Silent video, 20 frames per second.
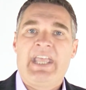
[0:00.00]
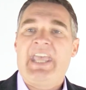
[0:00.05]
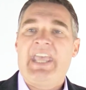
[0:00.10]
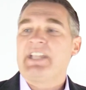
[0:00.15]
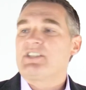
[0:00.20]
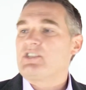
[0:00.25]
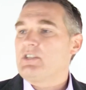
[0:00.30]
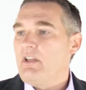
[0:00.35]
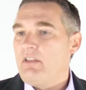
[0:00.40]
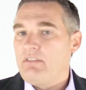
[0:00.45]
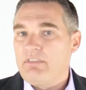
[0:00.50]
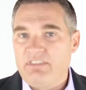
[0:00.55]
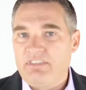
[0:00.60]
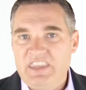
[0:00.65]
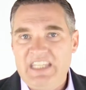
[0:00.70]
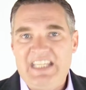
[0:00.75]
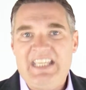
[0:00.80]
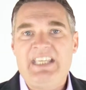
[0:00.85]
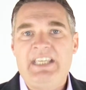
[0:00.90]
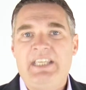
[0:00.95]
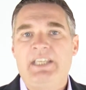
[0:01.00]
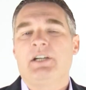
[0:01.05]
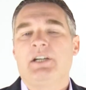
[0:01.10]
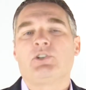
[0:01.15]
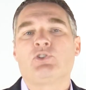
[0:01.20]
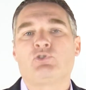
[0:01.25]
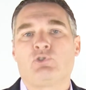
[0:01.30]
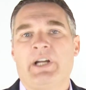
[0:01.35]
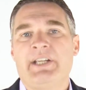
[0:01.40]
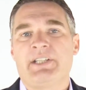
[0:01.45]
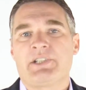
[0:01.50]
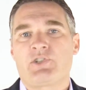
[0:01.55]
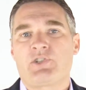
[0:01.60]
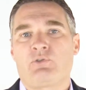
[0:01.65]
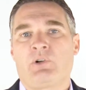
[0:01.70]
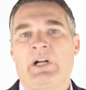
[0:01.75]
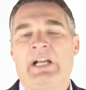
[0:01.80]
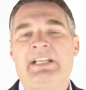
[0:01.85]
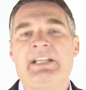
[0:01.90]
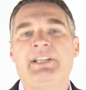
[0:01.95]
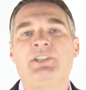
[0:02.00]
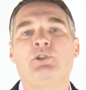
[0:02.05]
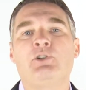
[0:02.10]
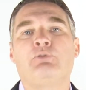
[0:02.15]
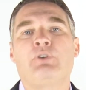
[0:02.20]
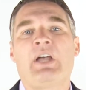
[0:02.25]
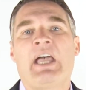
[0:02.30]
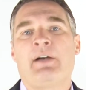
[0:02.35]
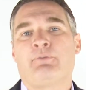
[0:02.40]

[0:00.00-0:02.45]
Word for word: it's the greatest training you've